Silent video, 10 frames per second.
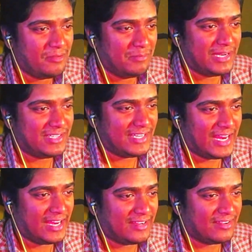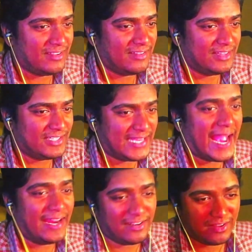might take the
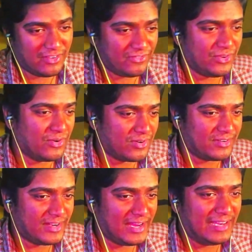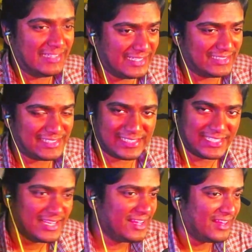title of your eldest,
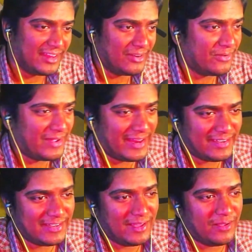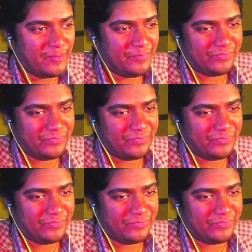and